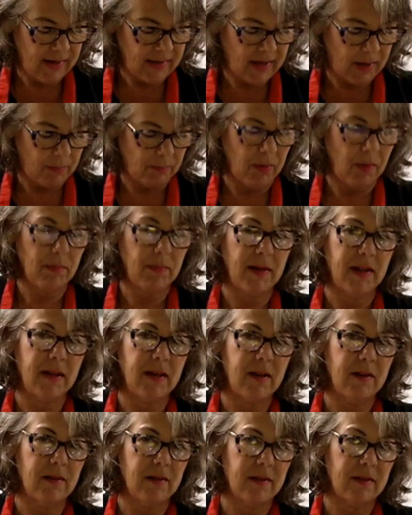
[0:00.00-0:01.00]
they probably
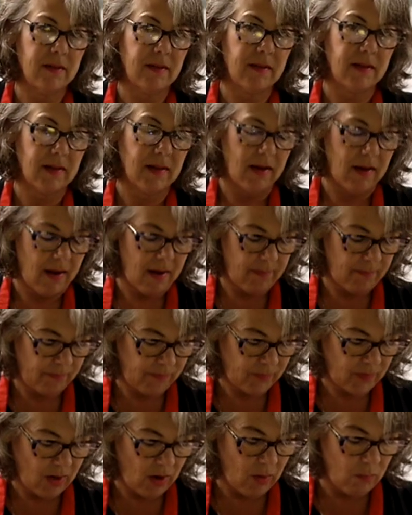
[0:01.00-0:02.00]
used
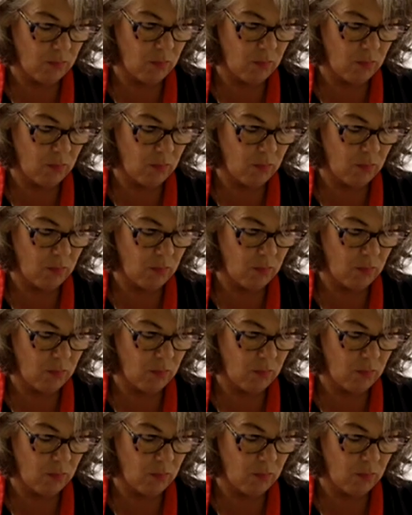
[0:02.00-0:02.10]
a